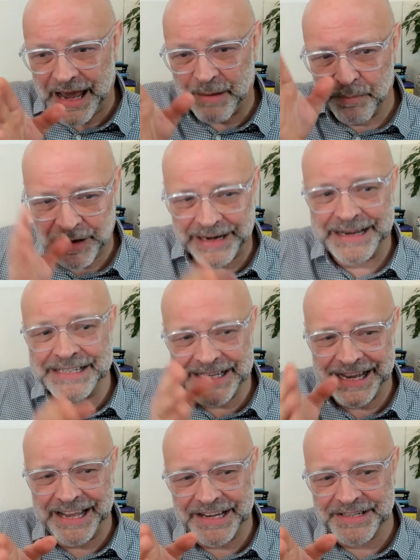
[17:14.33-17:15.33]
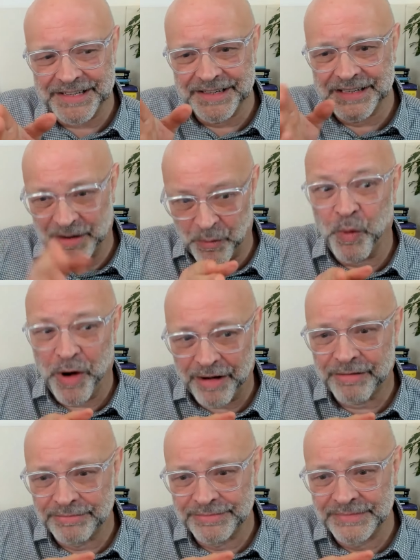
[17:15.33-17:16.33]
and placing it
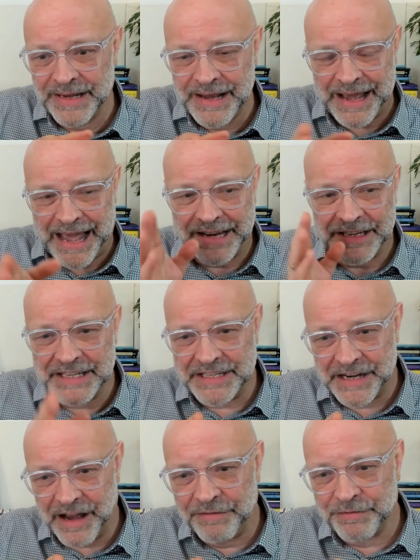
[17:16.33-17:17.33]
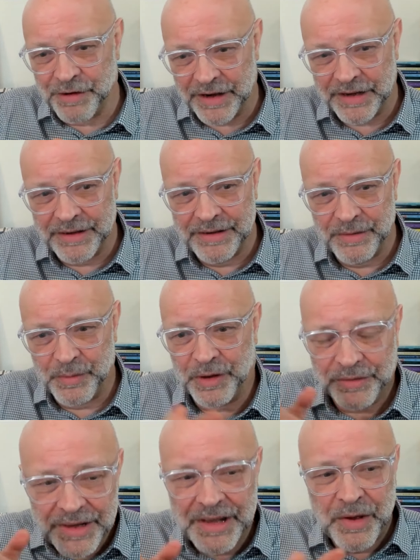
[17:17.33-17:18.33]
somewhere and discovering
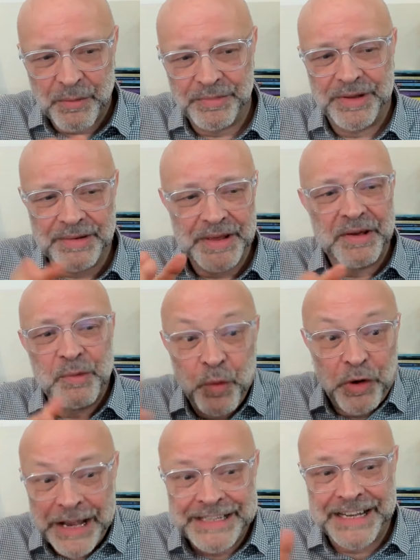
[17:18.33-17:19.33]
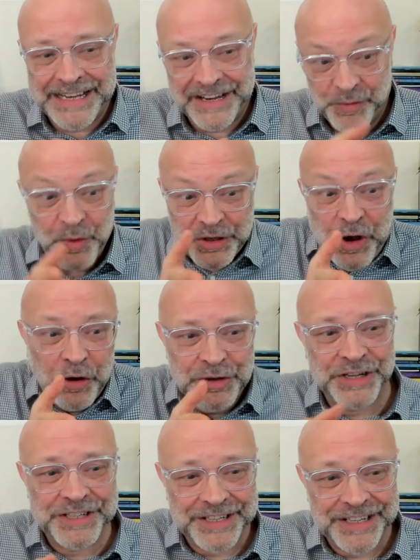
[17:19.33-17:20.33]
well what is attention what's
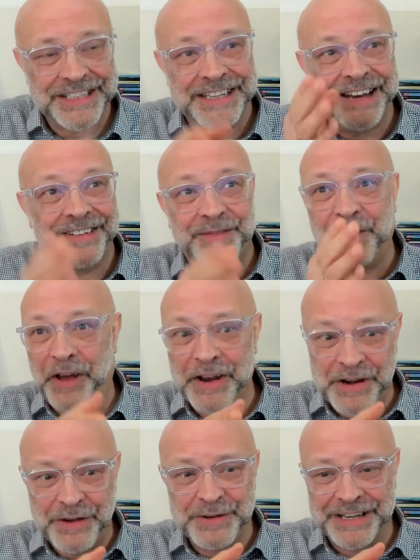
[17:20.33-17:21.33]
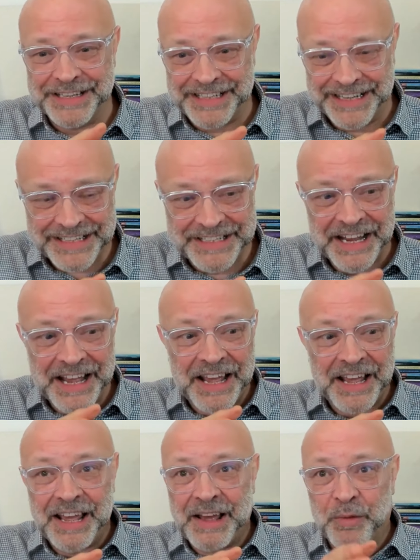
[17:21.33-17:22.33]
consciousness you know what i notice is
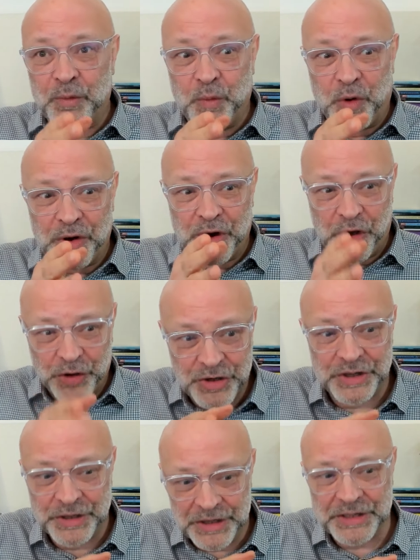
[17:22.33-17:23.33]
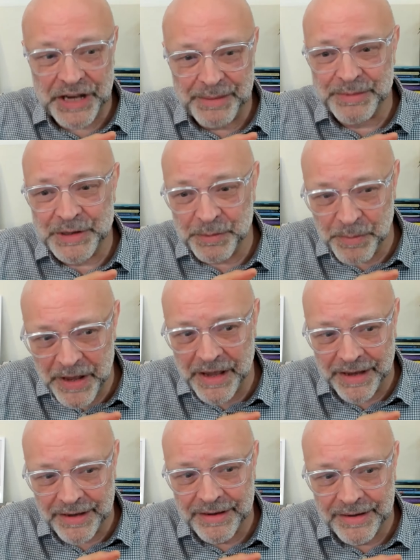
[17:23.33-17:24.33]
what consciousness seems to
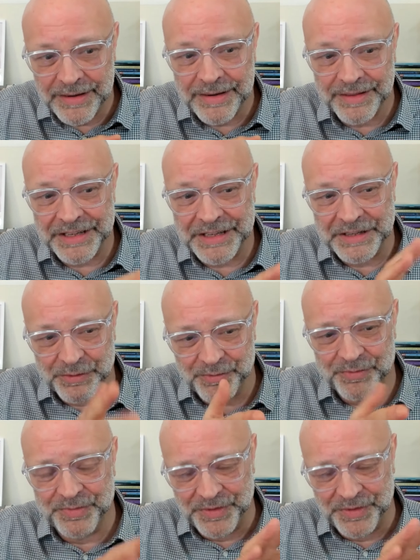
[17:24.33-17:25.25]
be and this is a